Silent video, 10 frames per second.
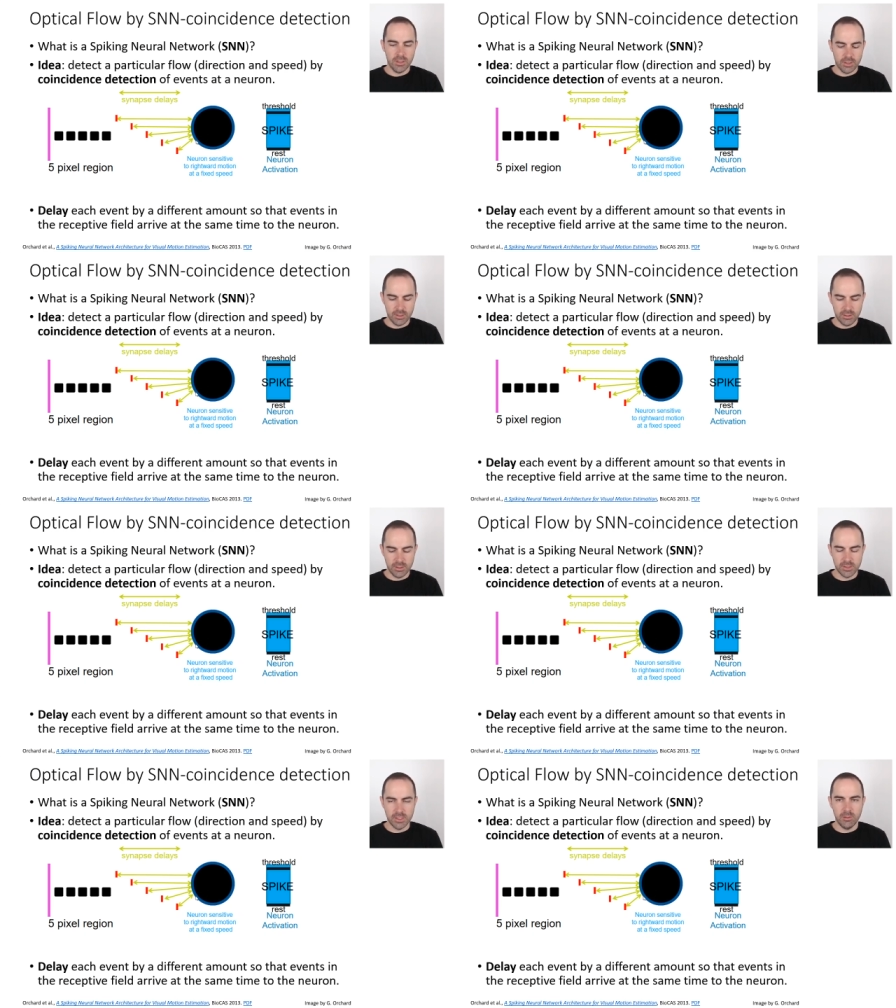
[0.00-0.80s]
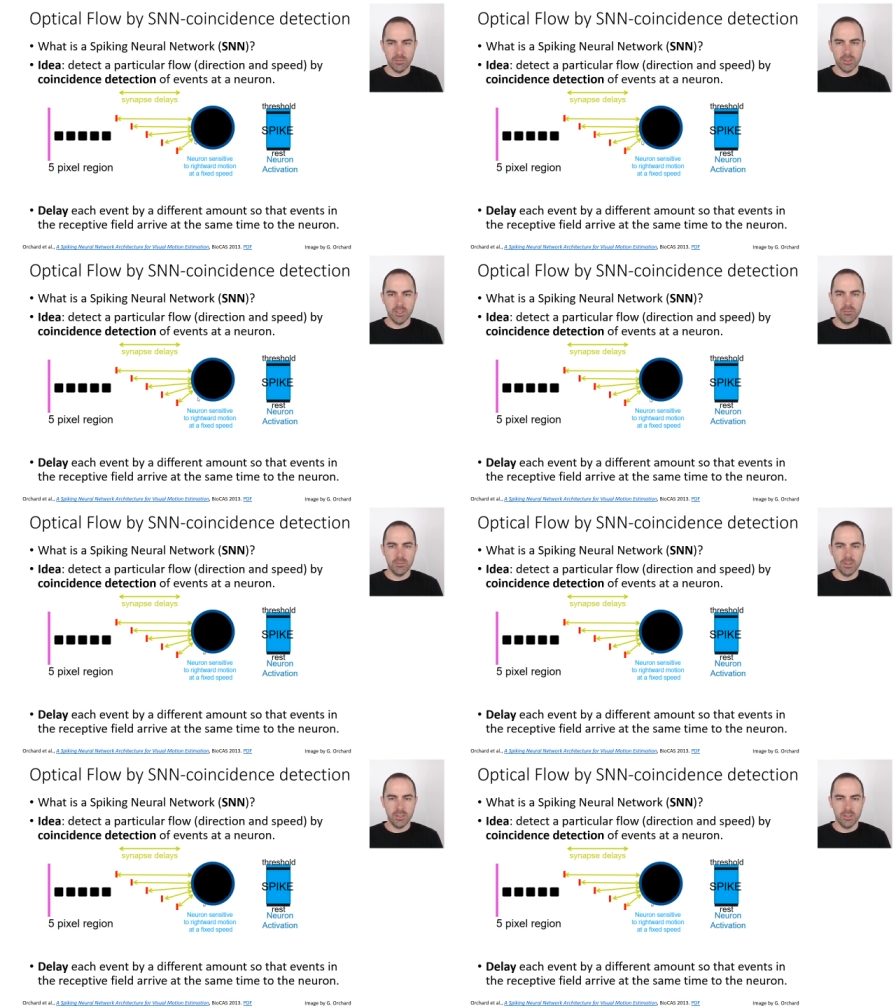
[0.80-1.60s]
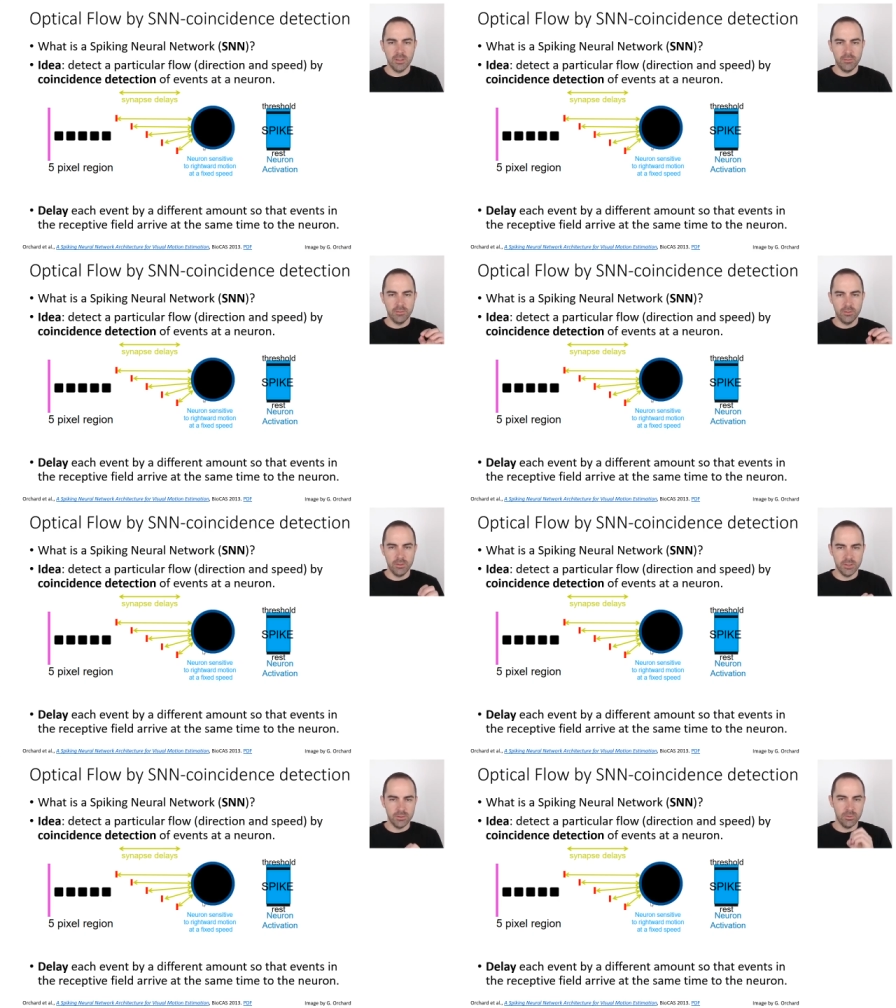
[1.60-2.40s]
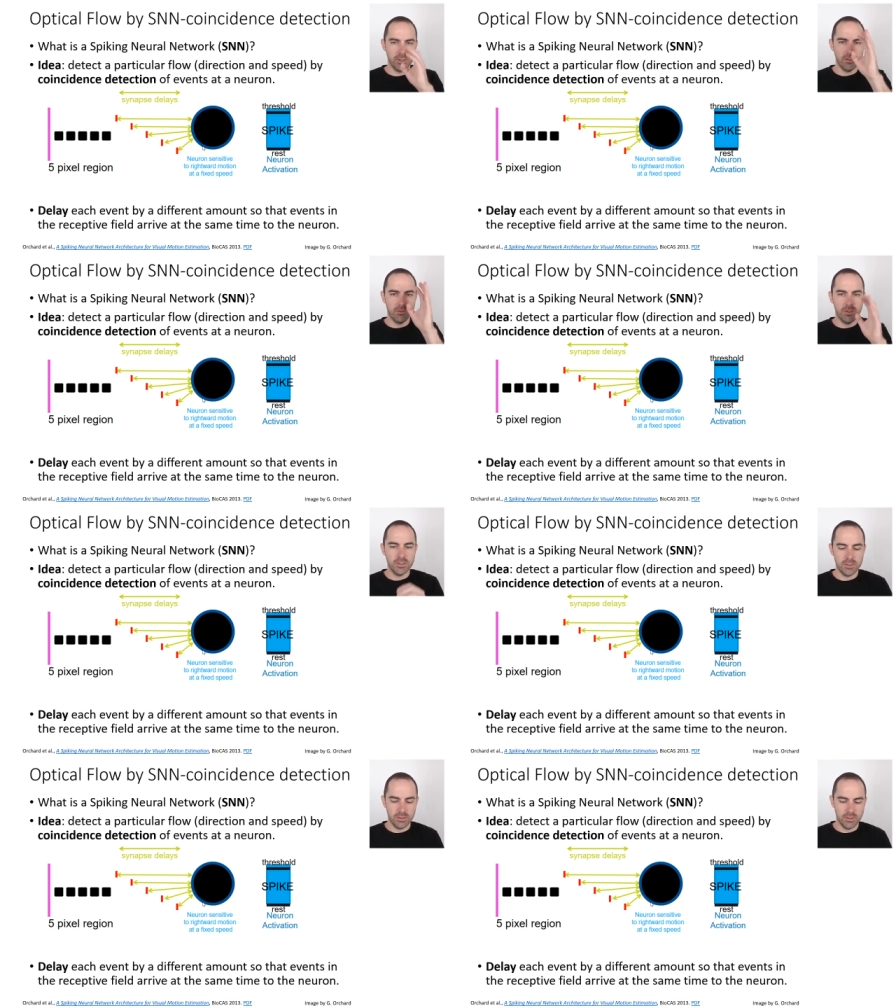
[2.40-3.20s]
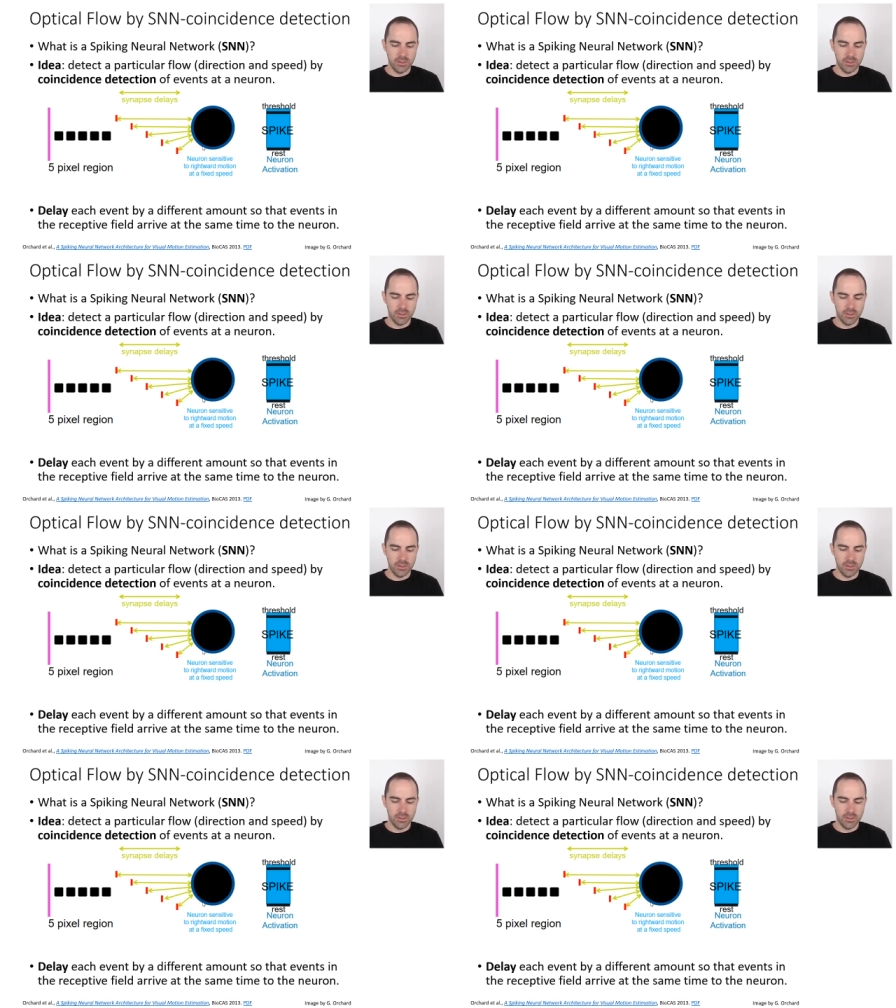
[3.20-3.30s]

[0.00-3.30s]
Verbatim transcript: at the same time and therefore this will increase